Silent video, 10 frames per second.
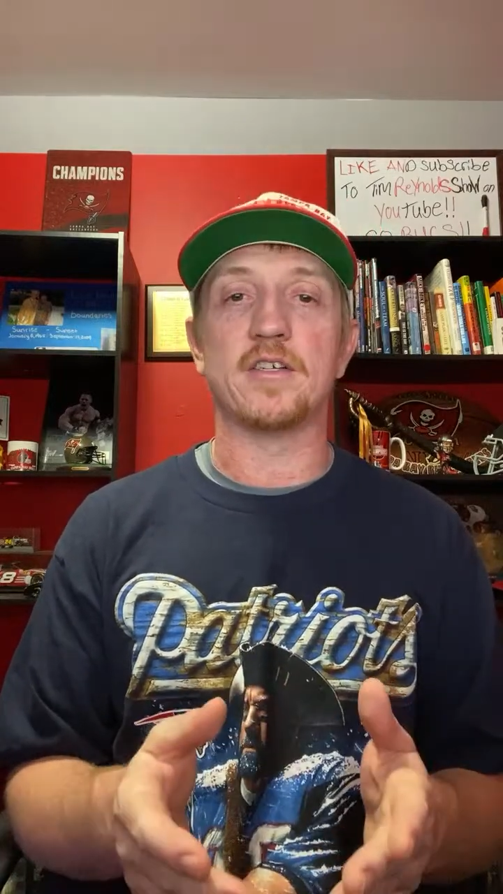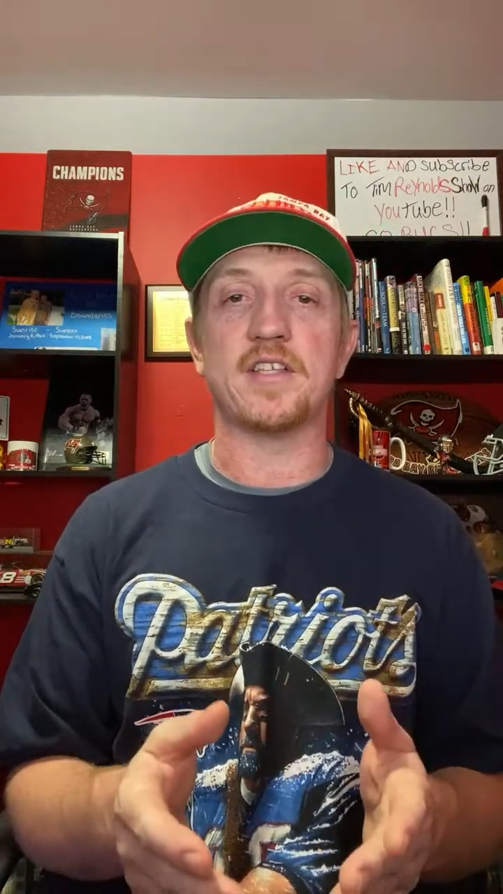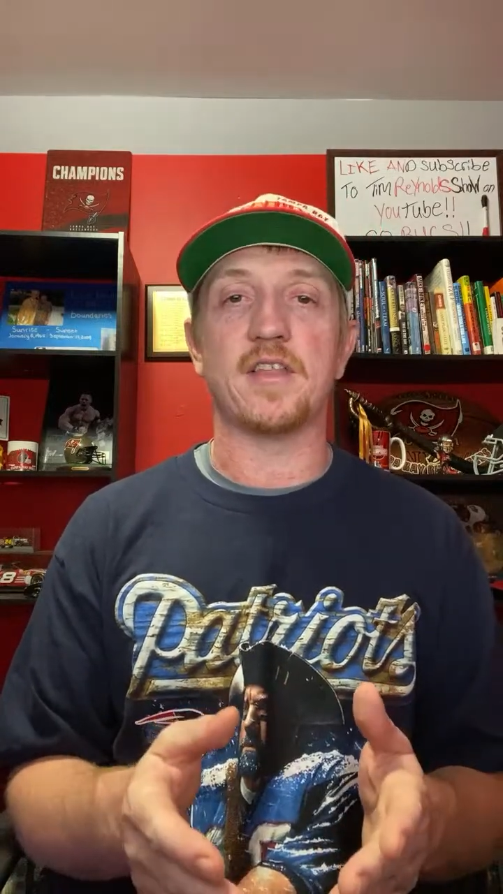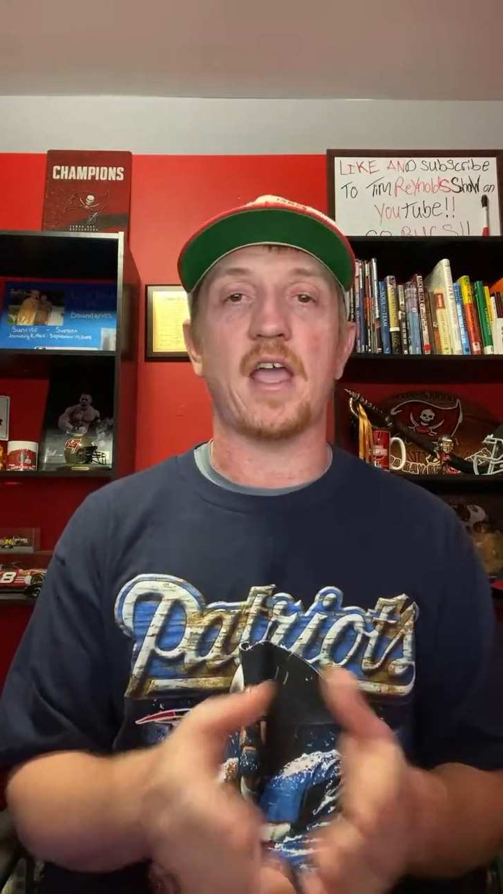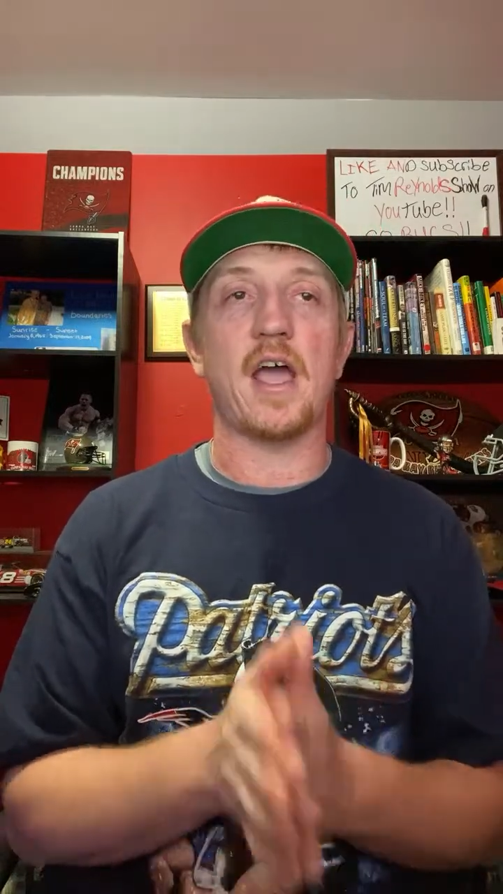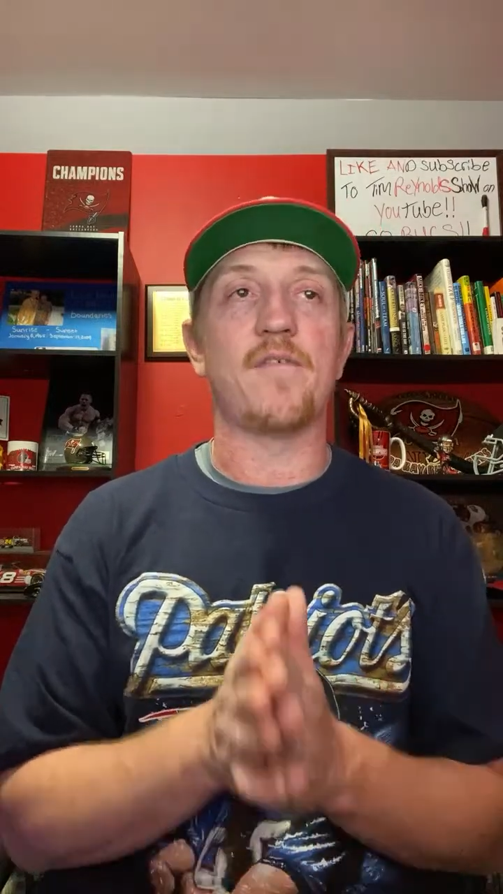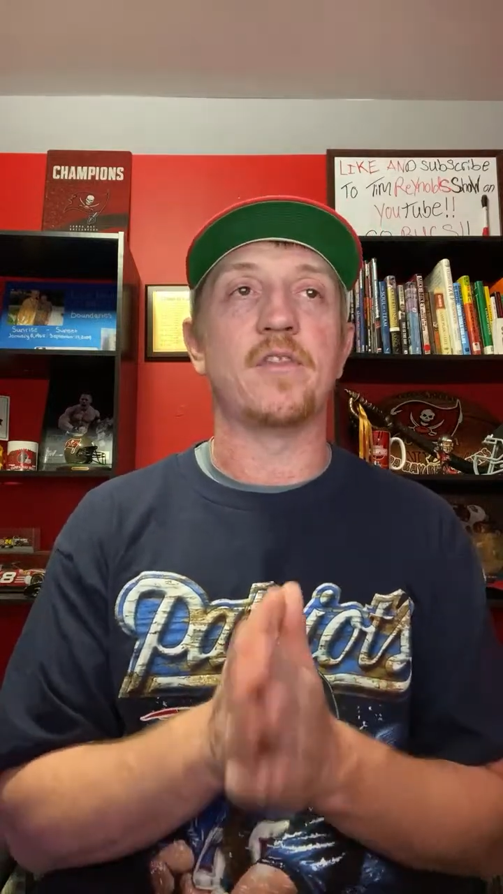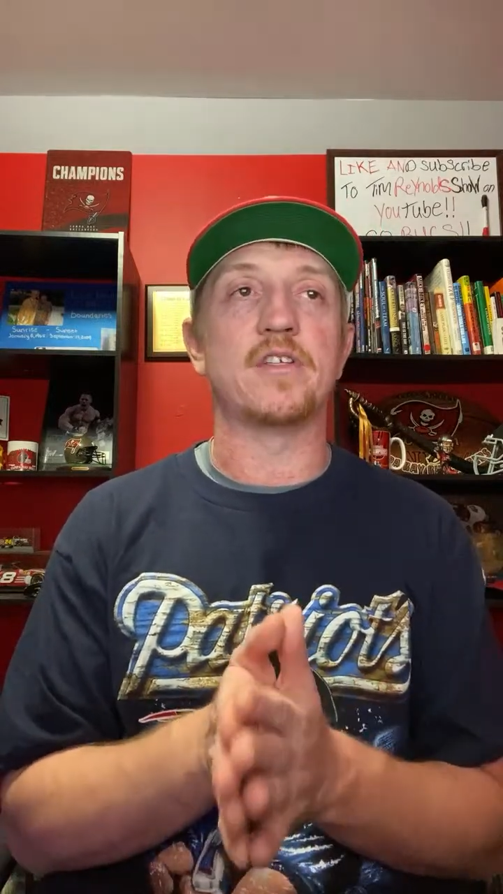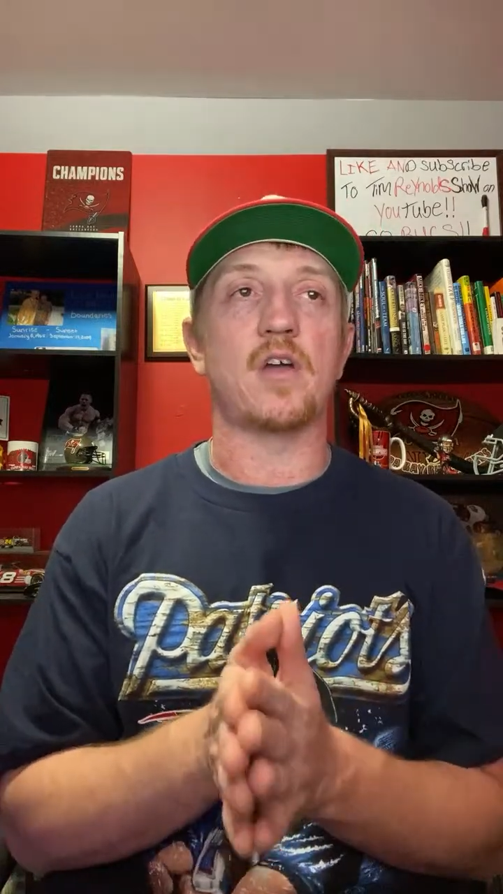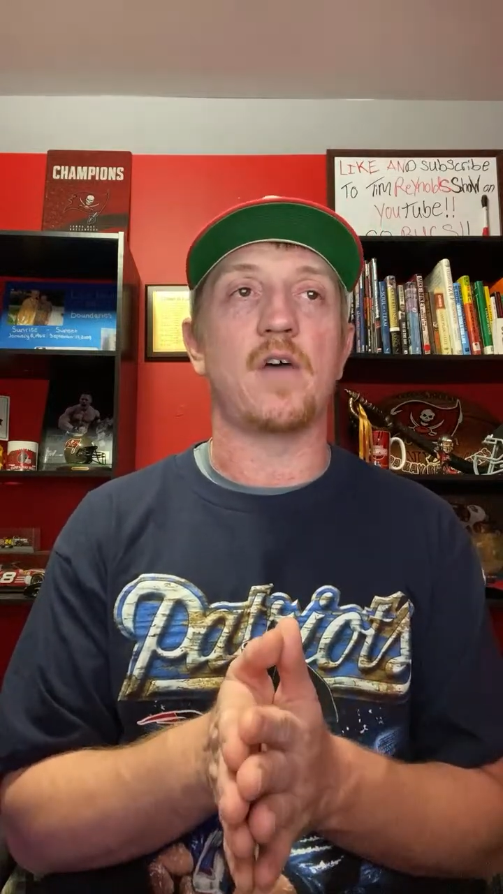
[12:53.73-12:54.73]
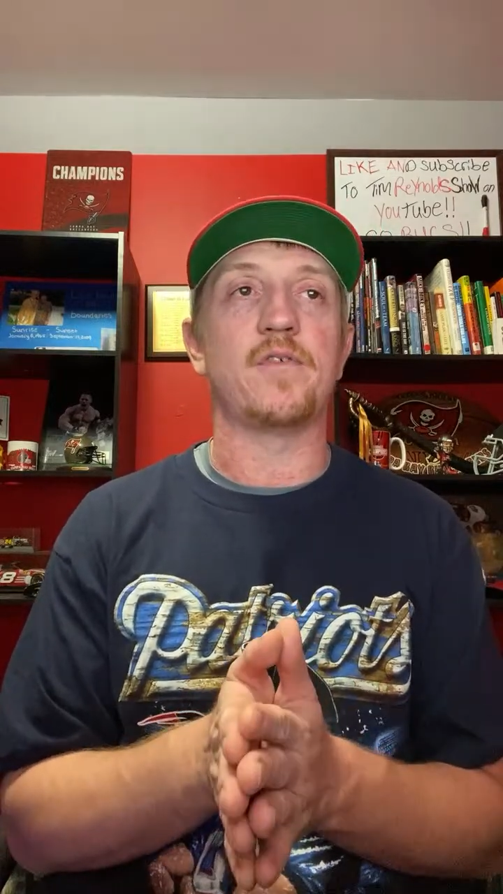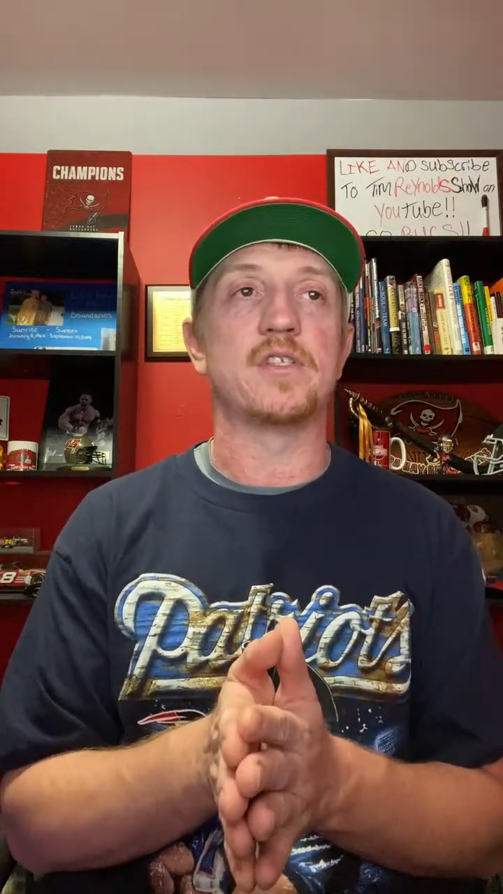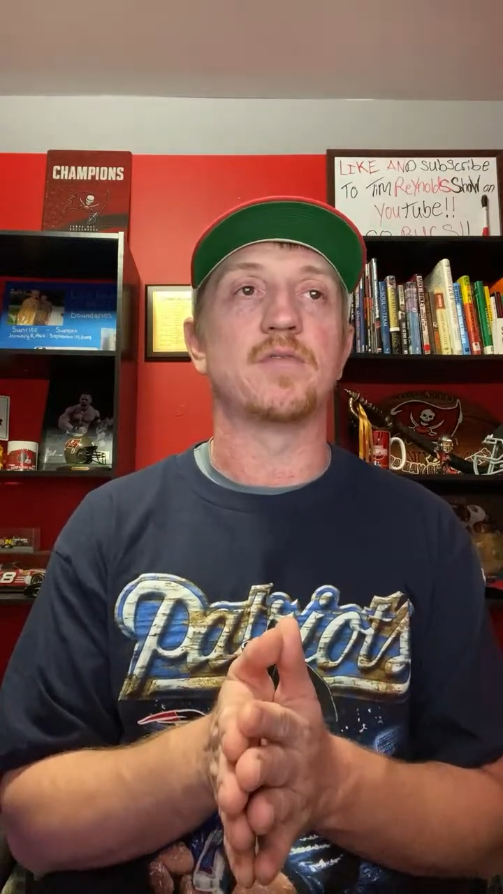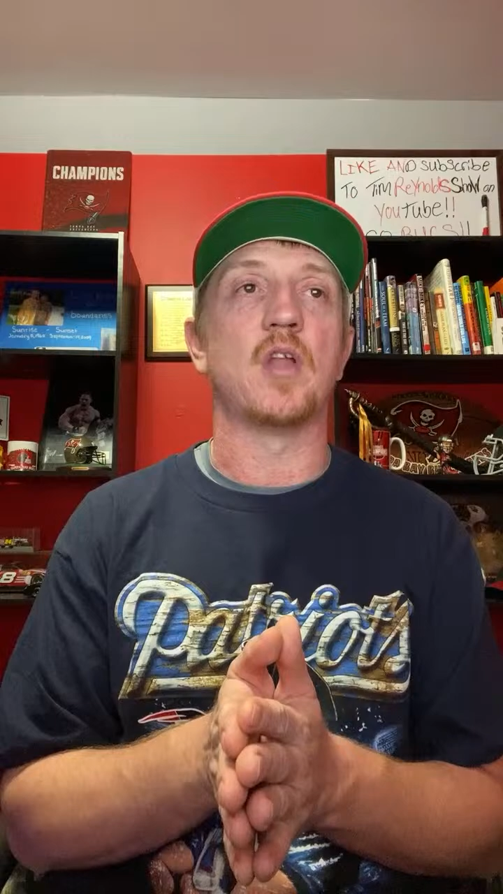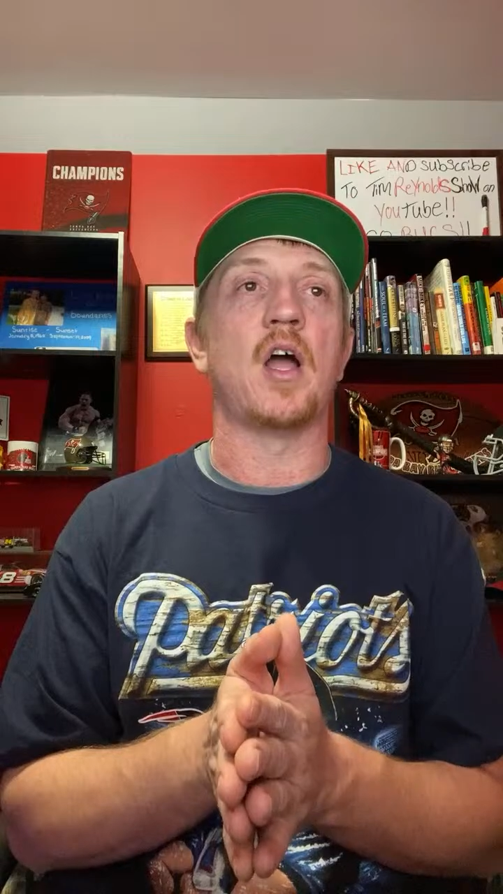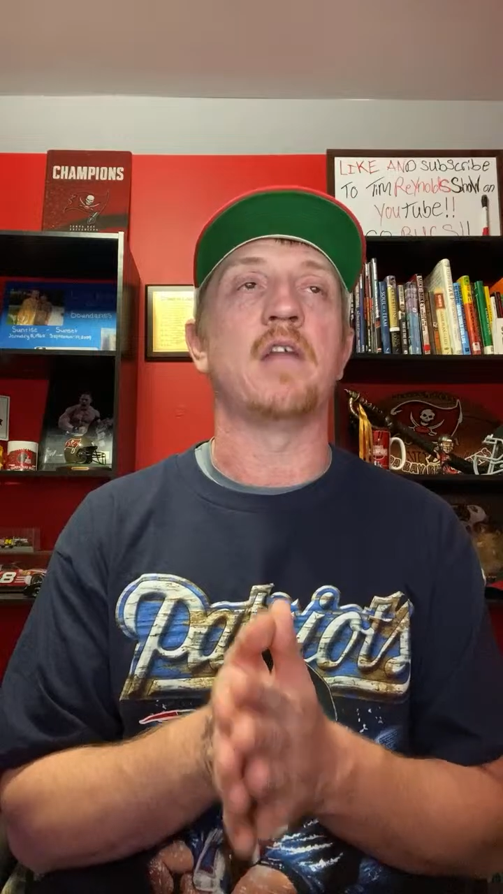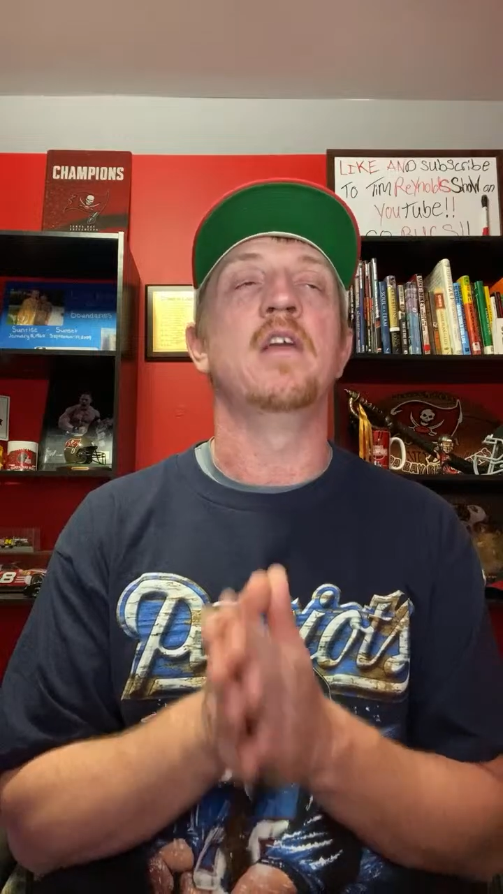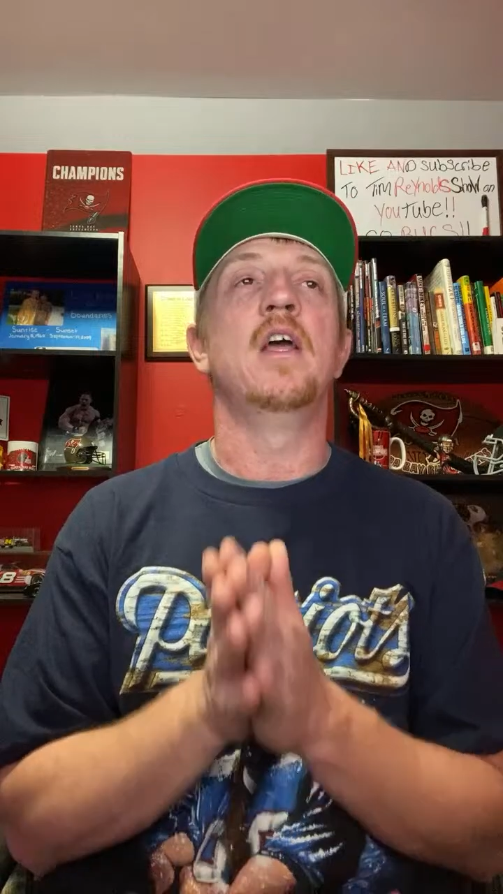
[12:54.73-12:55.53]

that they have on this offensive line,